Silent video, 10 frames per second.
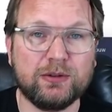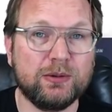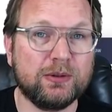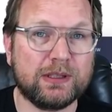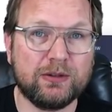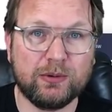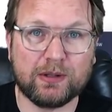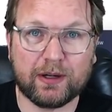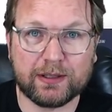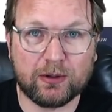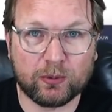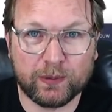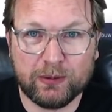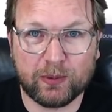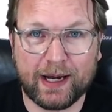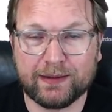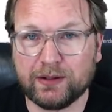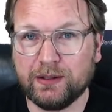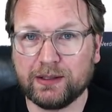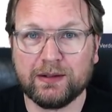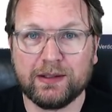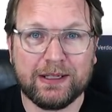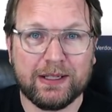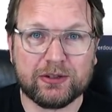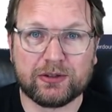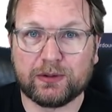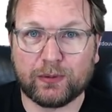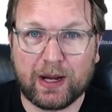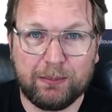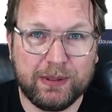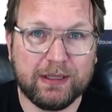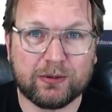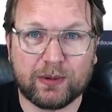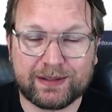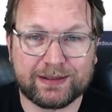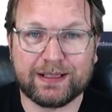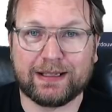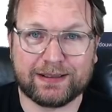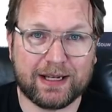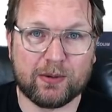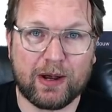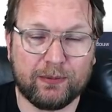you can do an article rewrite, you can search for IP addresses, etc.